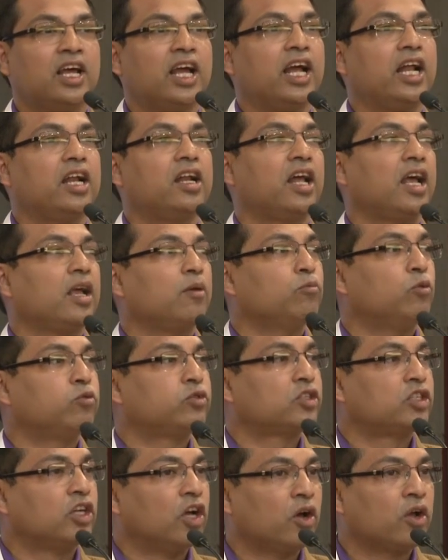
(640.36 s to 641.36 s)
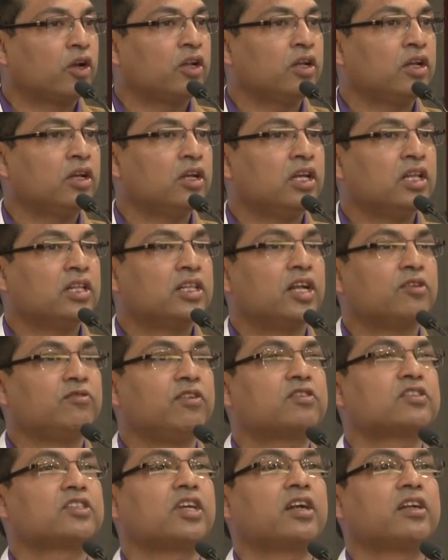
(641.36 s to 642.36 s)
And I'm sure that
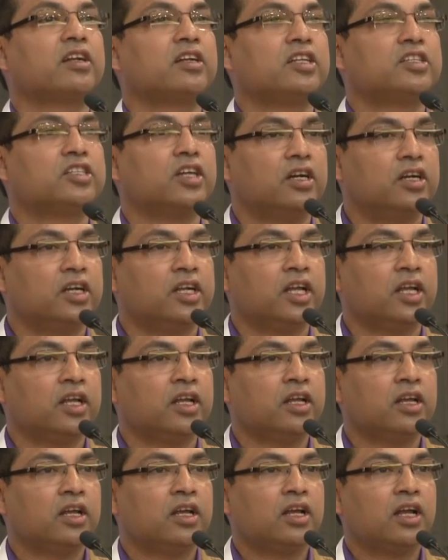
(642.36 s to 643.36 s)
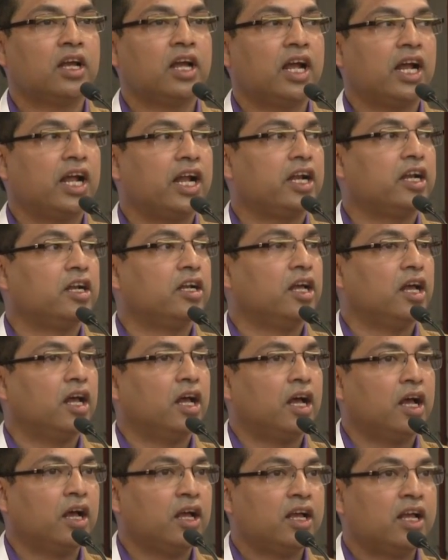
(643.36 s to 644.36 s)
we have started a journey and
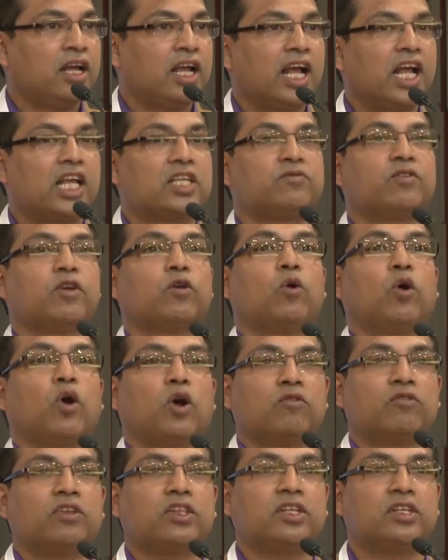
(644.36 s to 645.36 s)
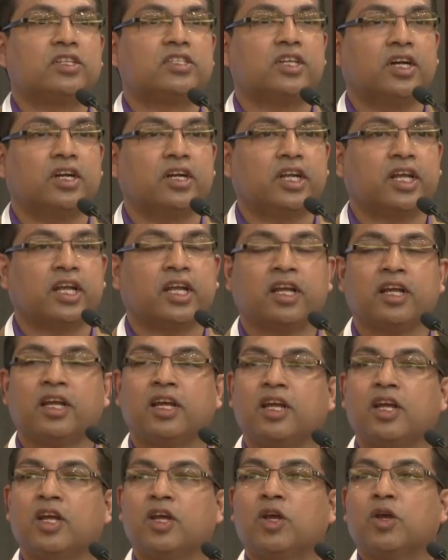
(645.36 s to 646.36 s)
uh, as we go on with this journey,
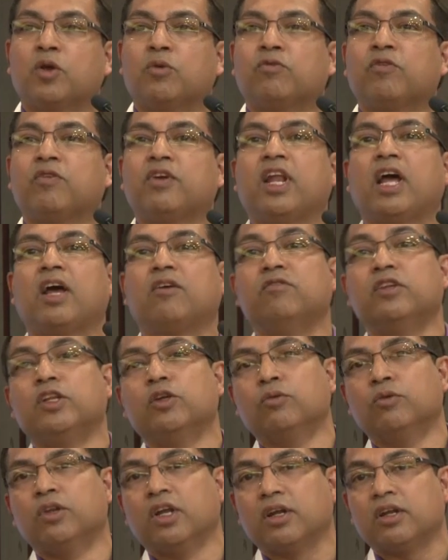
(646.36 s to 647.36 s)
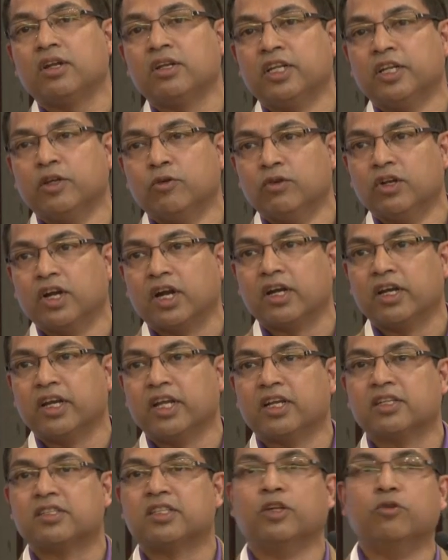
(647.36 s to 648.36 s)
we will have new, le new
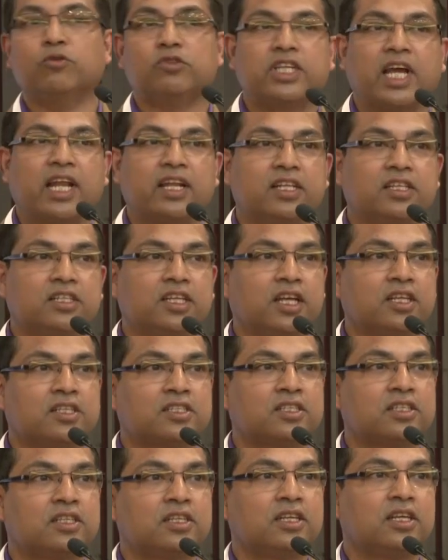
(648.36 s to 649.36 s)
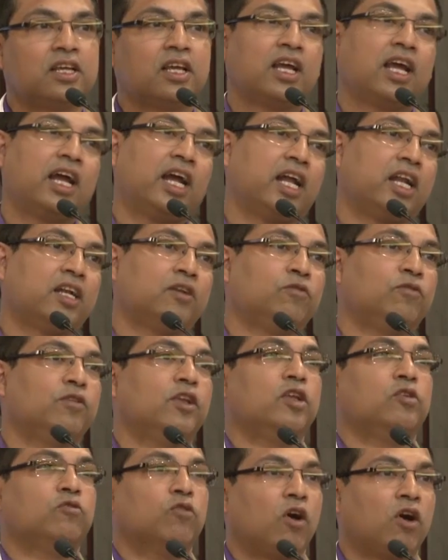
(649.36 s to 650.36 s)
learnings, new challenges, and we
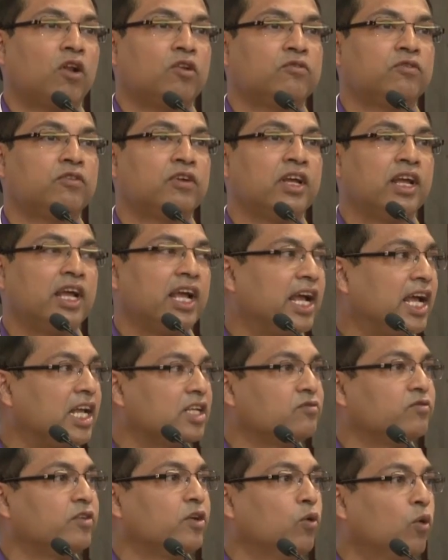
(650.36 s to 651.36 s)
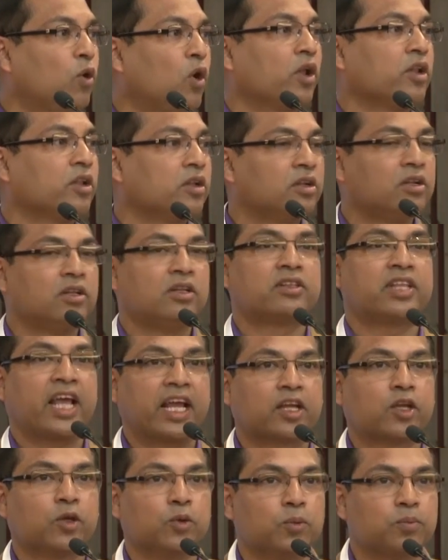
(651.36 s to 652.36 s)
will evolve as we go on.
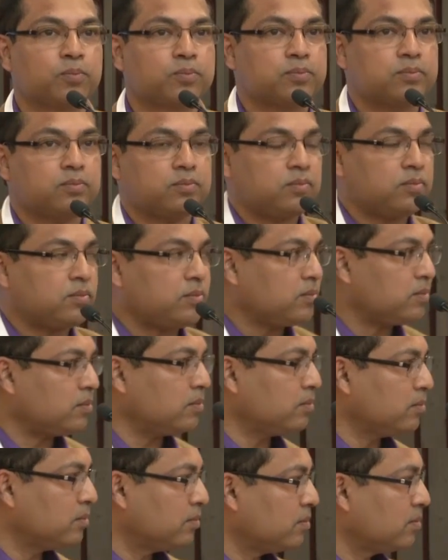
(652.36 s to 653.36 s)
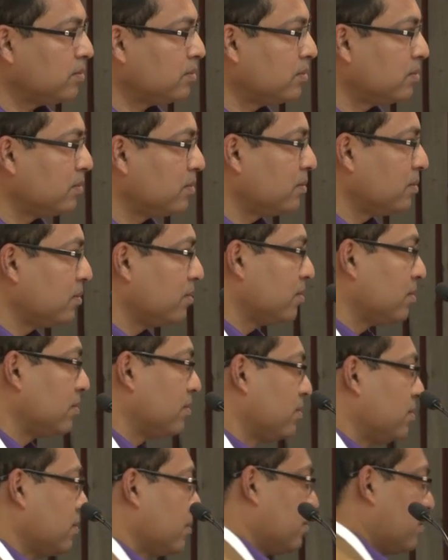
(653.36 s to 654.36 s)
Thank you. Thank you, Professor